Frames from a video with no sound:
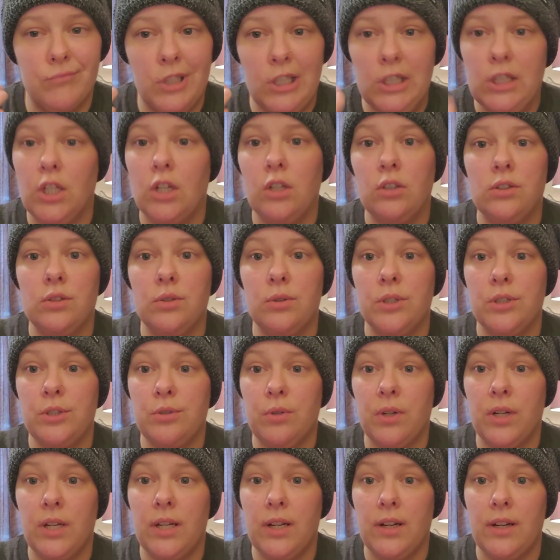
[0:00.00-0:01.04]
long story
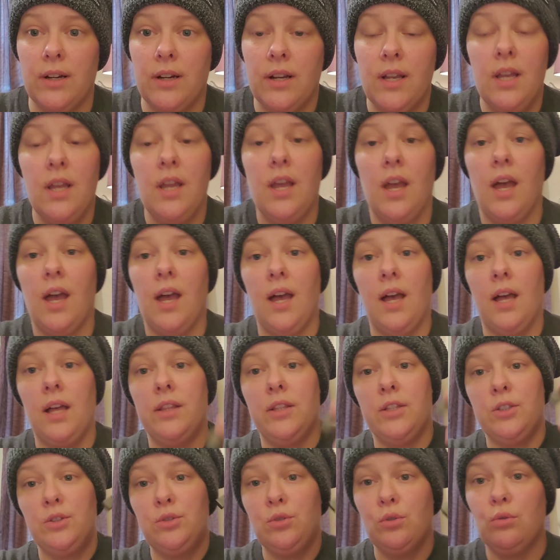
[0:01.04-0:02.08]
short here,
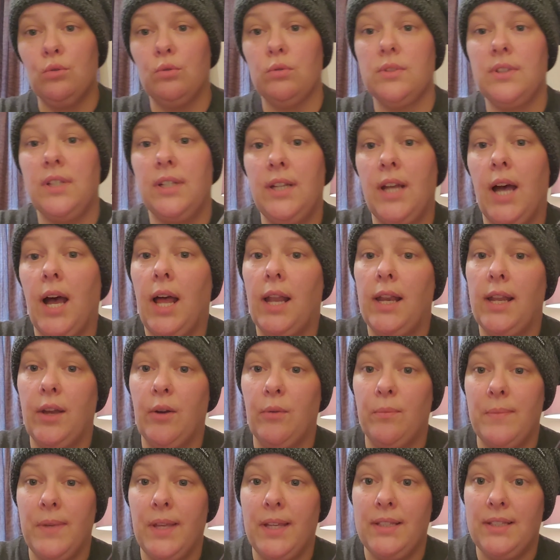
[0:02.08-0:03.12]
the Juul did not
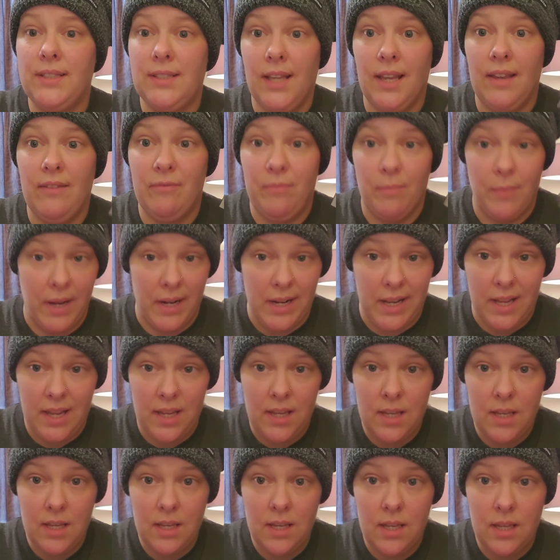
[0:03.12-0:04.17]
help me save money.
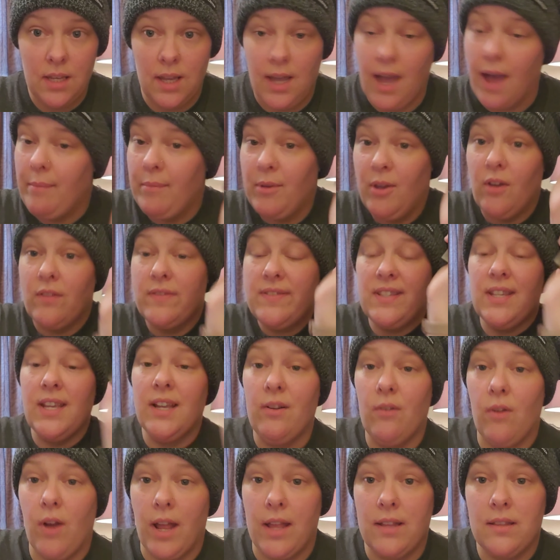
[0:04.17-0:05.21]
It got me off
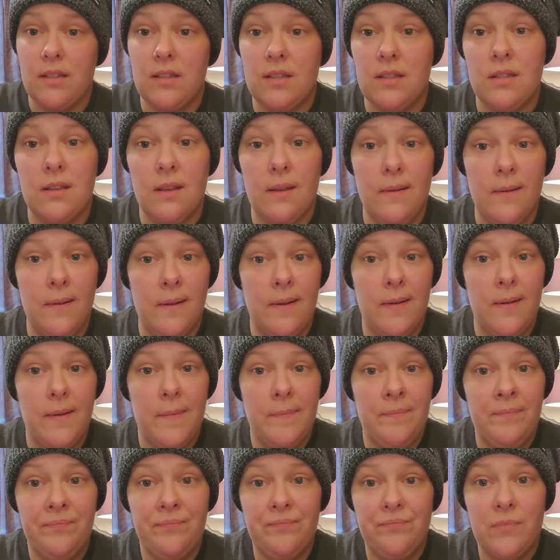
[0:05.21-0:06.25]
cigarettes,
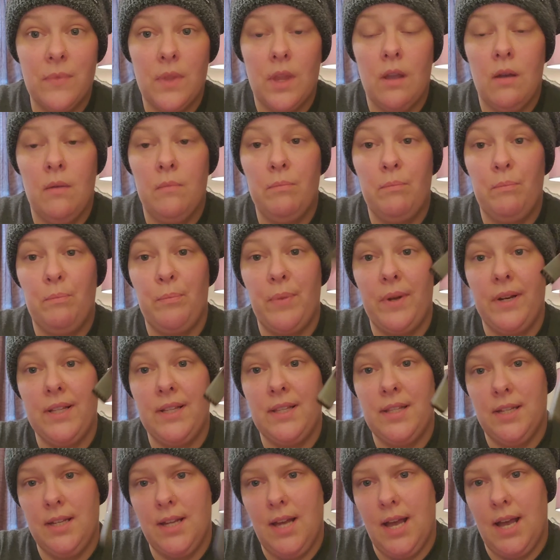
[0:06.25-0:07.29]
but it
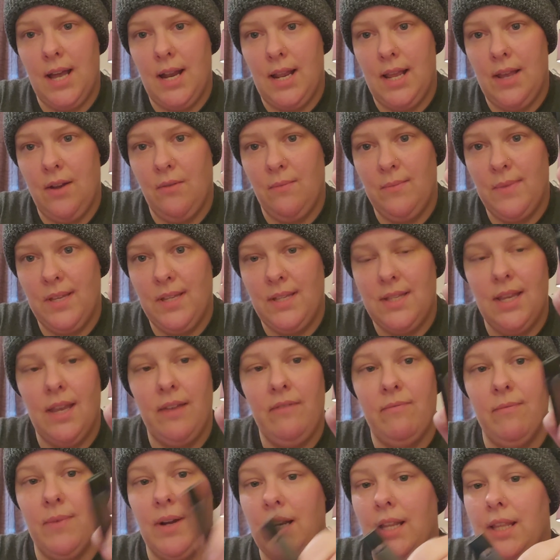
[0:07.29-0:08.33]
did not help me
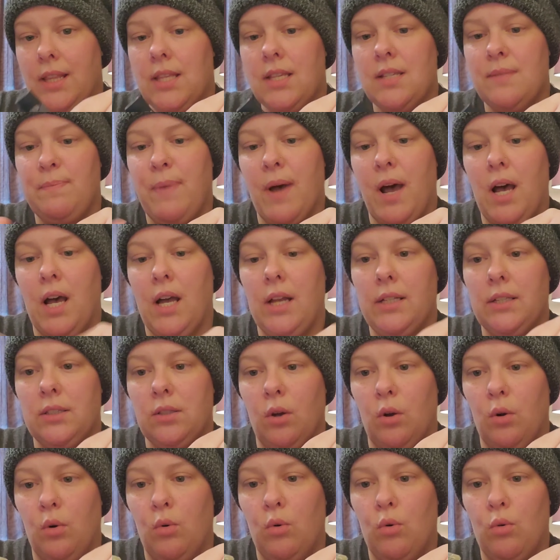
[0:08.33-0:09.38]
save money. This pod is
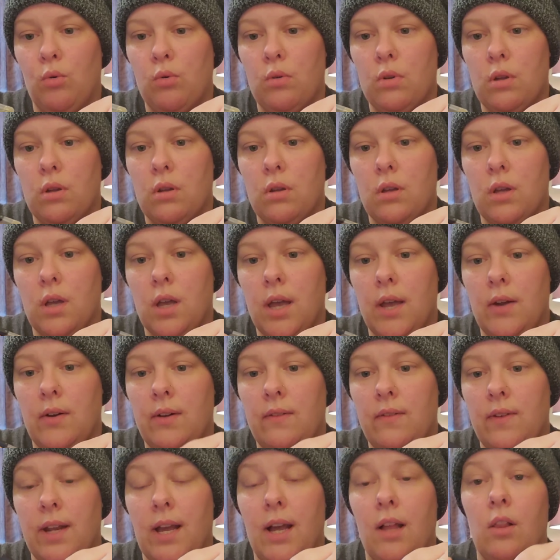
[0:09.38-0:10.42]
old. I don't
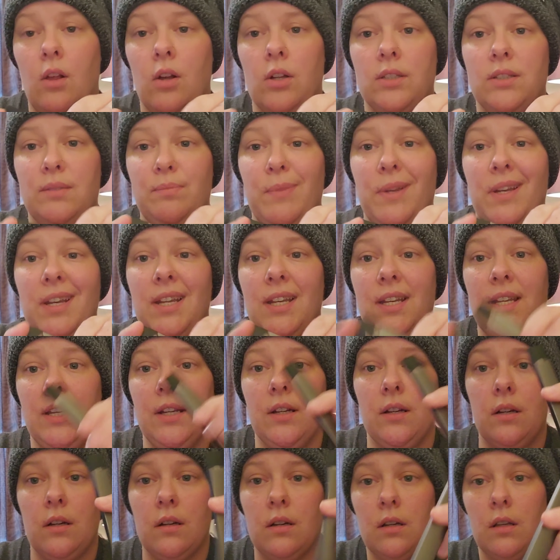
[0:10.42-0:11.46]
even know how long it's been in
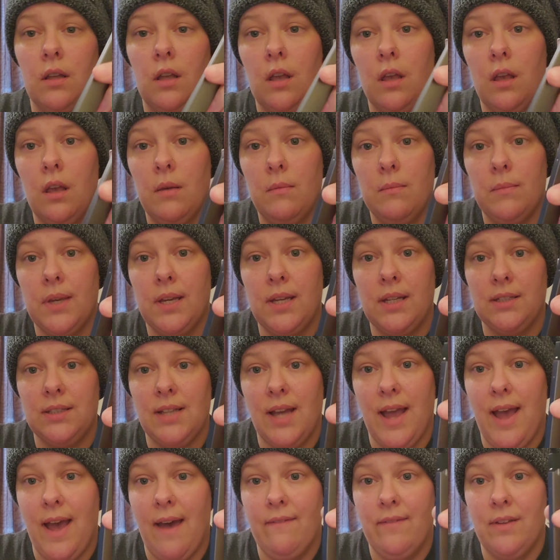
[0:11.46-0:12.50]
here because I
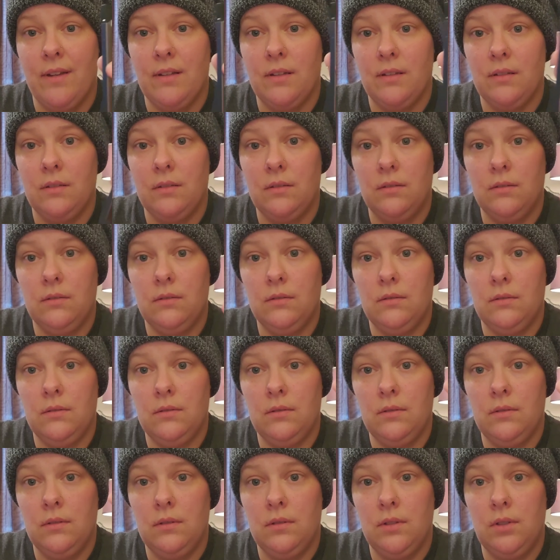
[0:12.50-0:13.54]
haven't
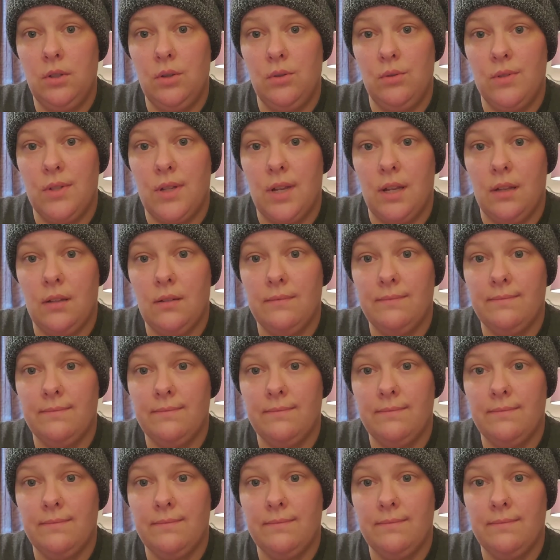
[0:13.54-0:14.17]
used it